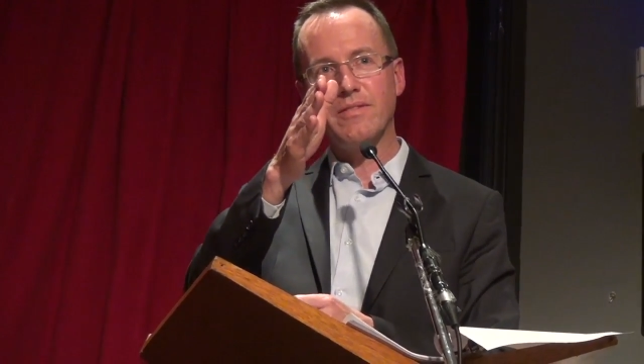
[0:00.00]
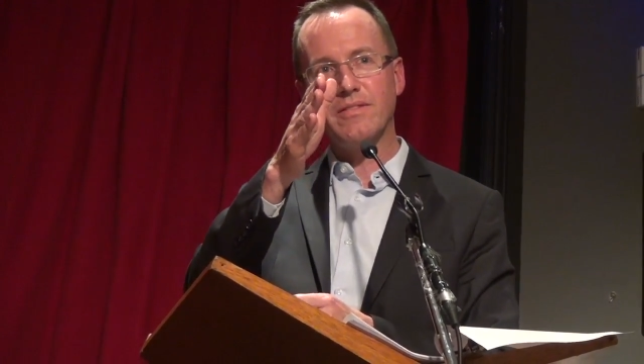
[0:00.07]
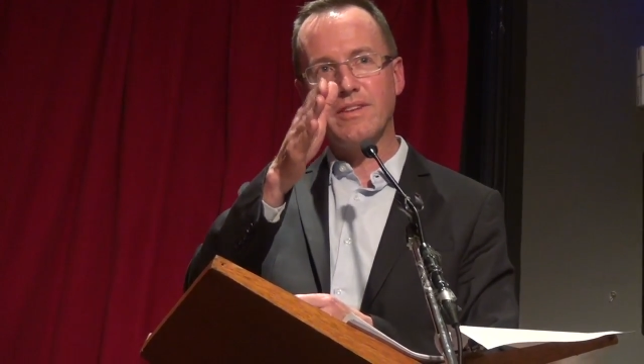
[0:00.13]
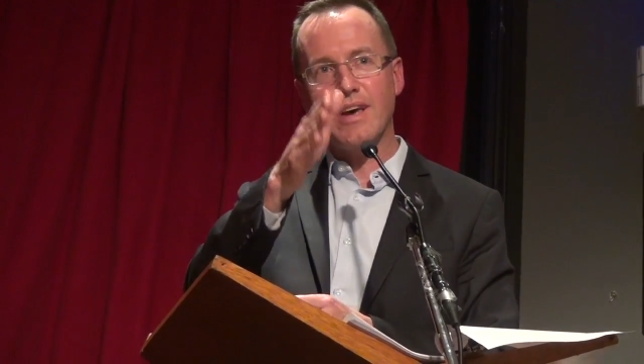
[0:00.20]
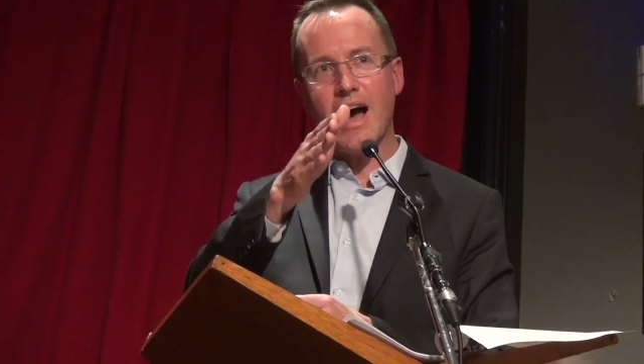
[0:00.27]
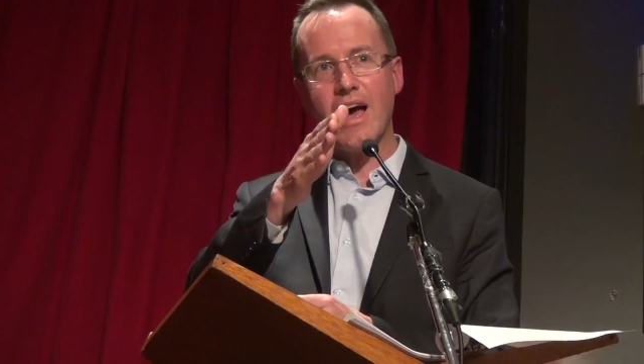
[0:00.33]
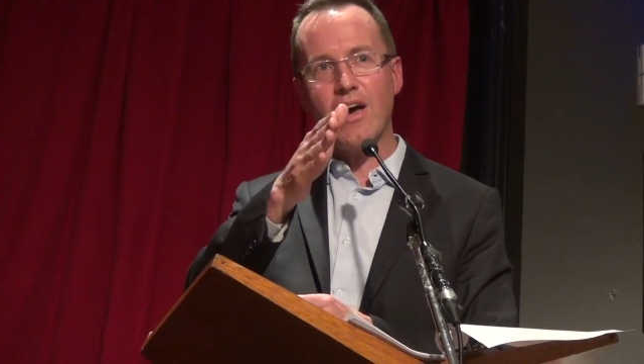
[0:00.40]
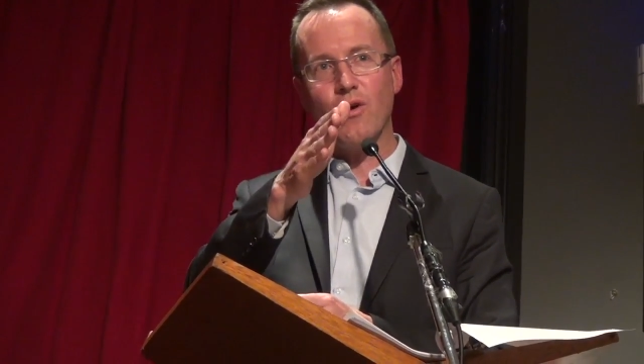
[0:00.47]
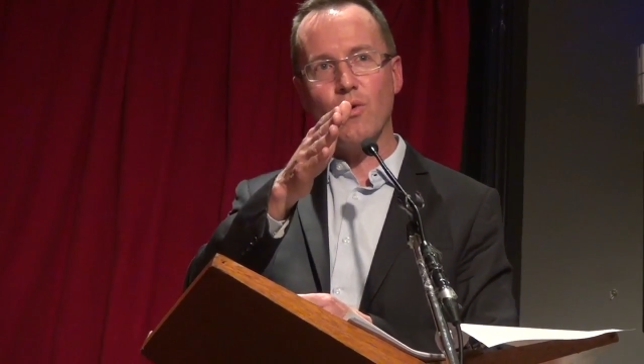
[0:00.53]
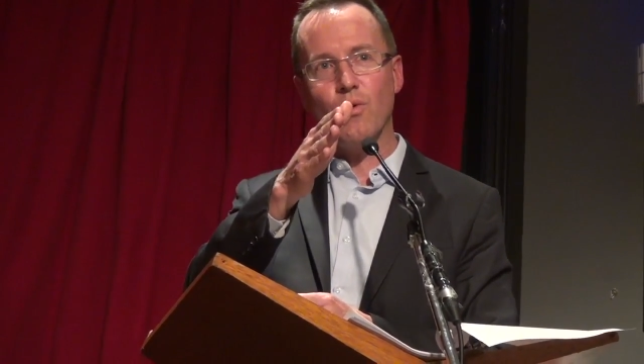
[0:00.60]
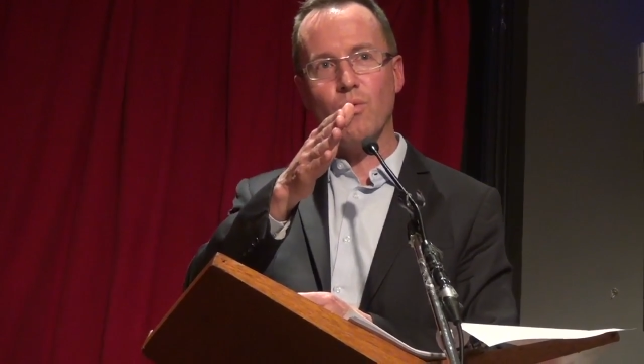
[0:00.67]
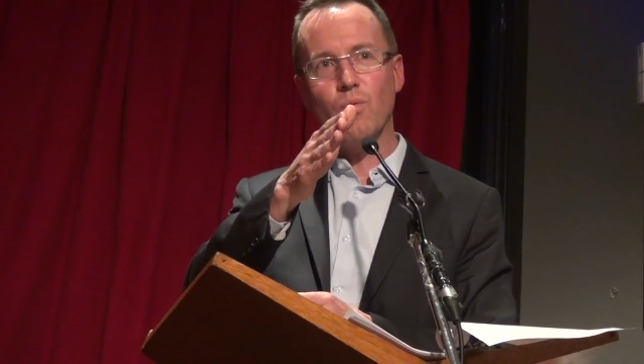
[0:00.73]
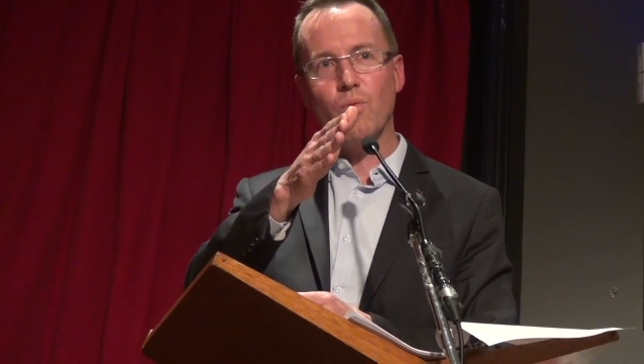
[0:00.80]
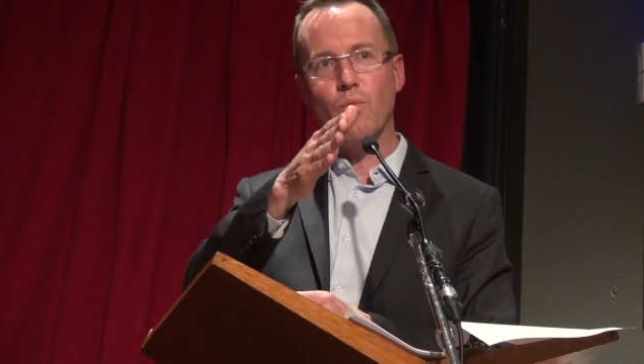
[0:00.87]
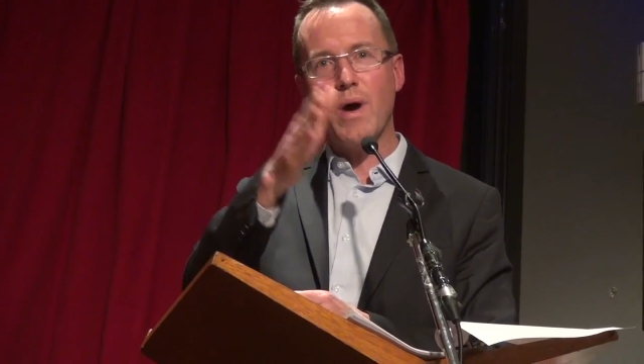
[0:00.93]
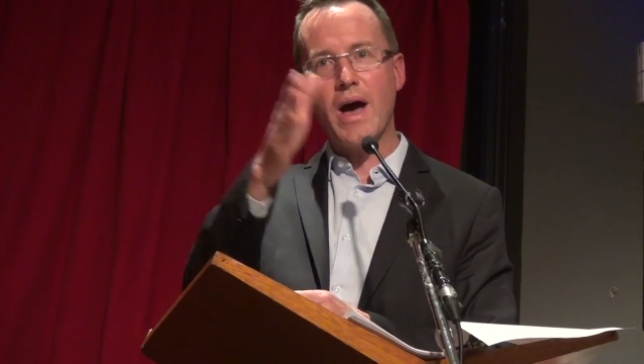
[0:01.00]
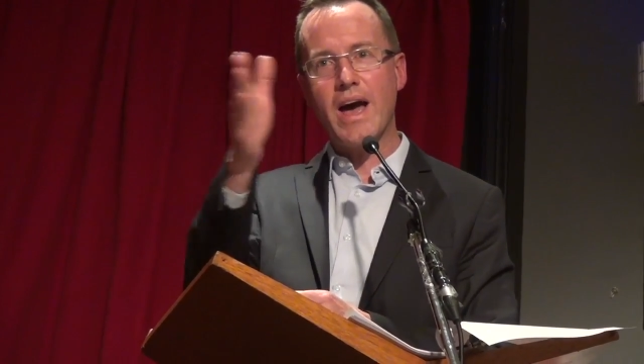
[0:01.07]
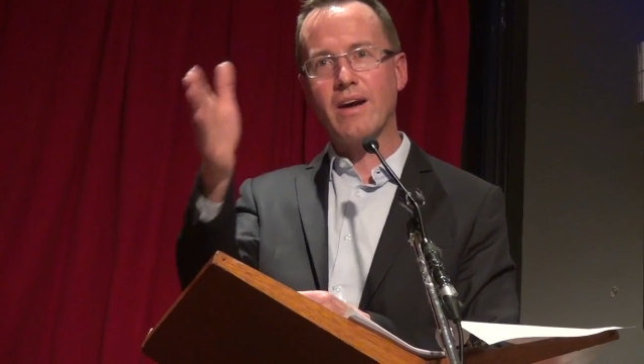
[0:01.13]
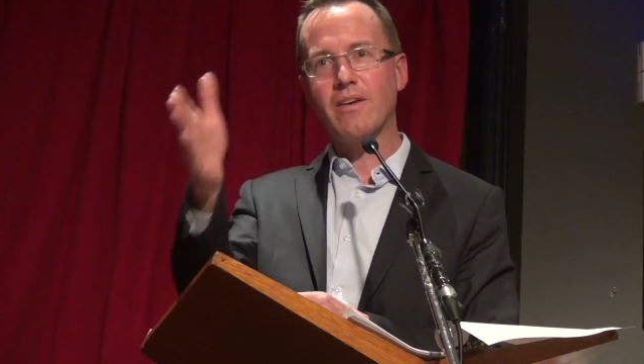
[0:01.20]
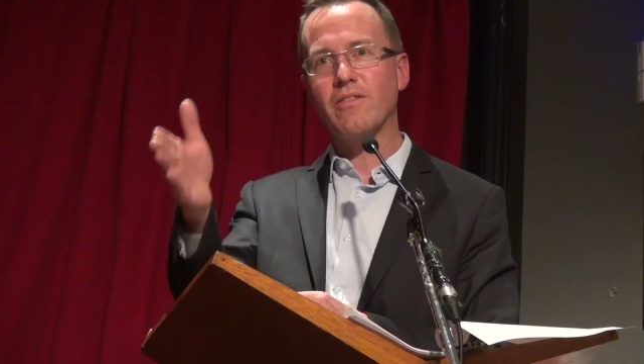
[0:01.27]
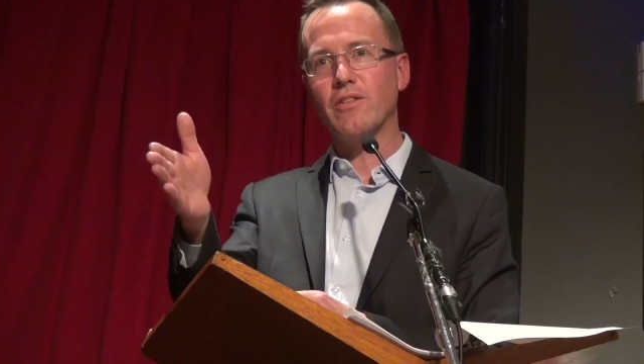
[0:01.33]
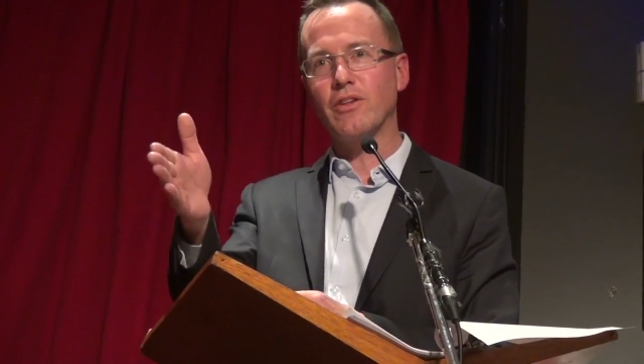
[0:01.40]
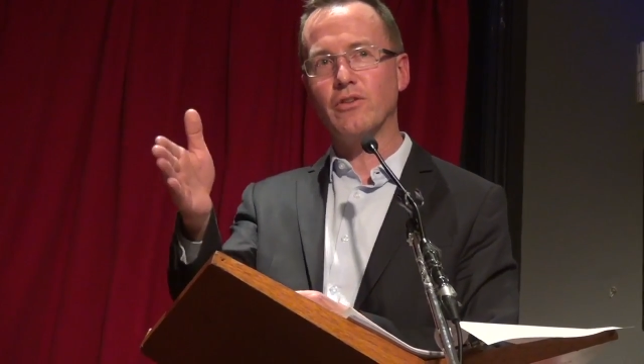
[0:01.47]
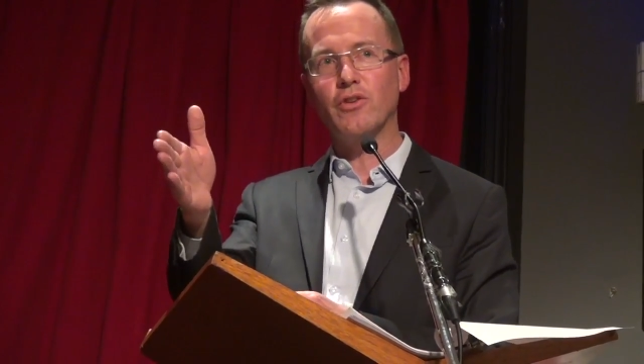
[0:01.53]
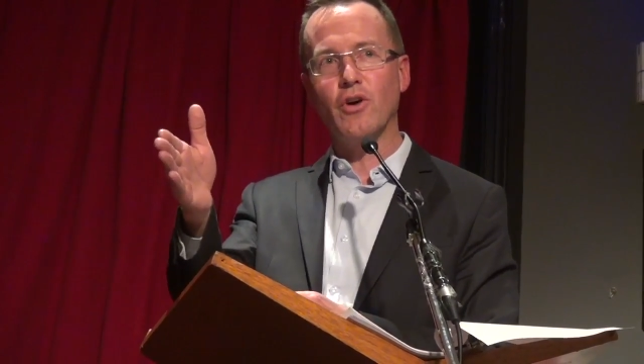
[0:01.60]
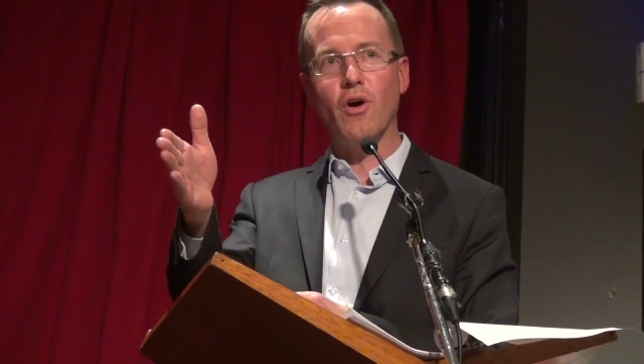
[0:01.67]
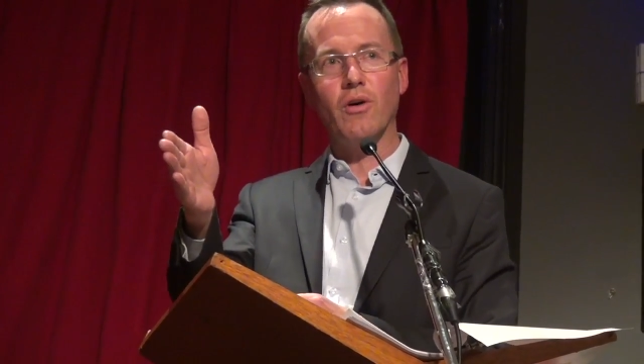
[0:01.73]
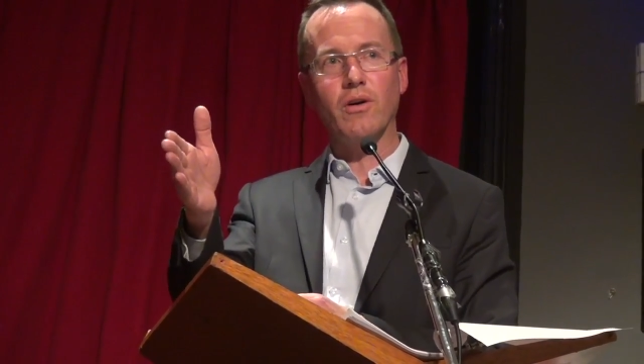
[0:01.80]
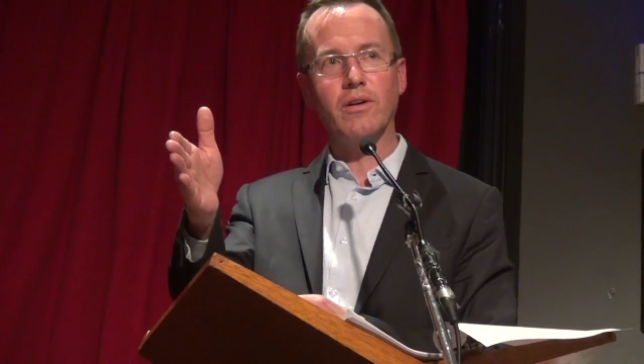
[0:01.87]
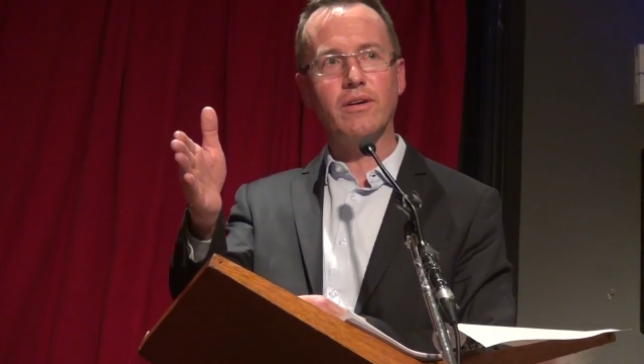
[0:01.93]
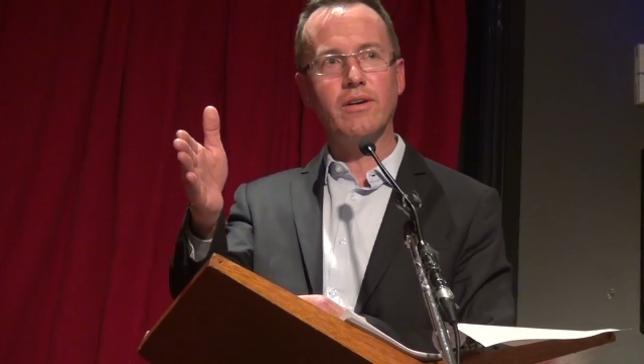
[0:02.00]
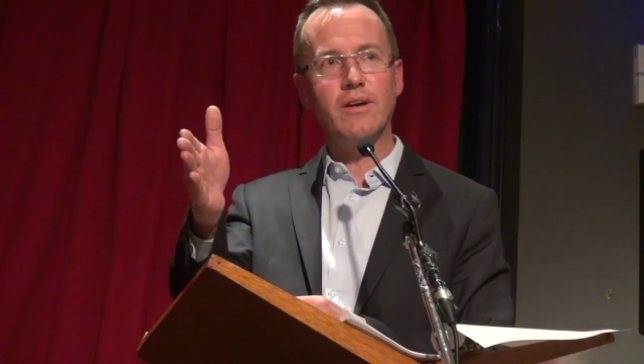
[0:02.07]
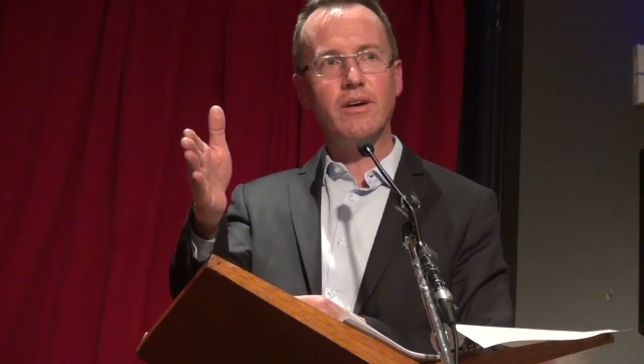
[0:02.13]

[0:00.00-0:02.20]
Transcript: tail wags the dog